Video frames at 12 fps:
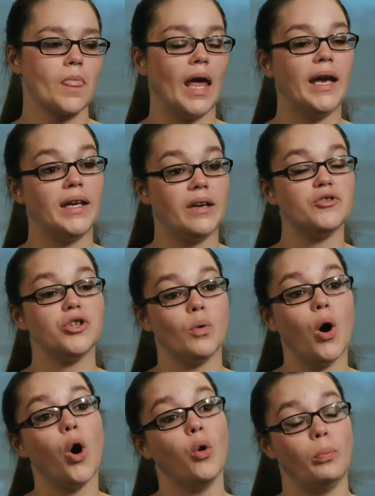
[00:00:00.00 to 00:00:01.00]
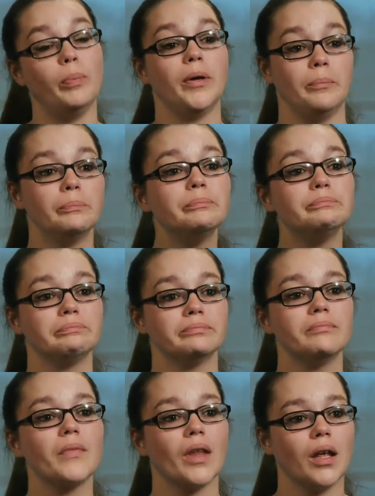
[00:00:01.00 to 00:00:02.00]
It gives you hope
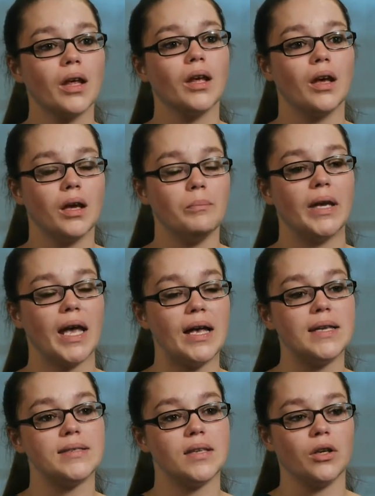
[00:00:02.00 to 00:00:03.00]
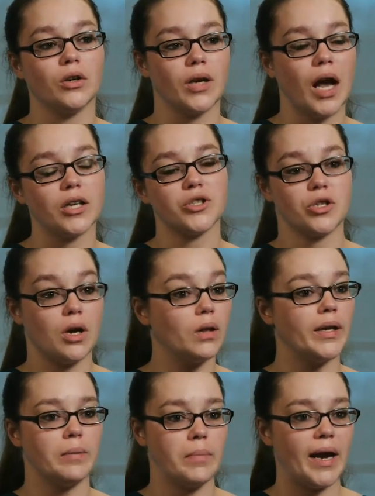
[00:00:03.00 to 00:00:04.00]
because you're not
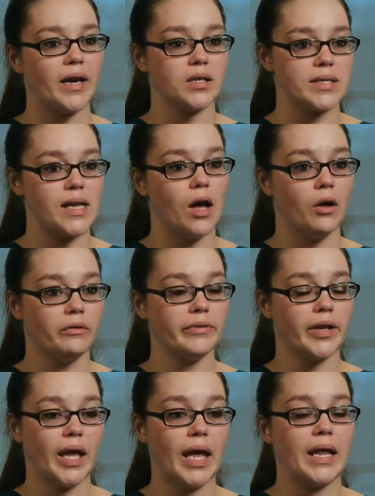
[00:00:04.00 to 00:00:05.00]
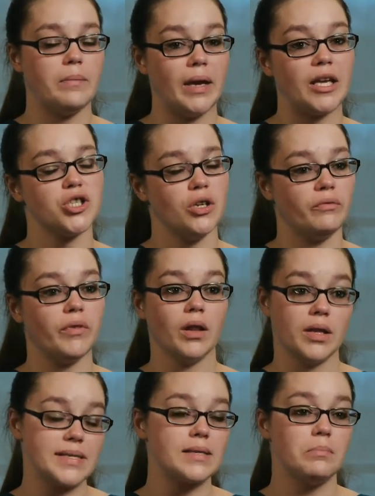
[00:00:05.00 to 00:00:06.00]
struggling by yourself and it makes you feel
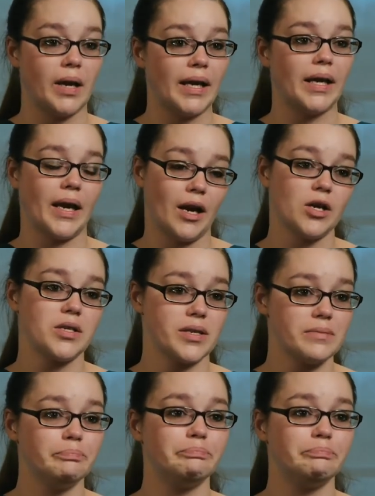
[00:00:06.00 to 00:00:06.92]
that somebody cares.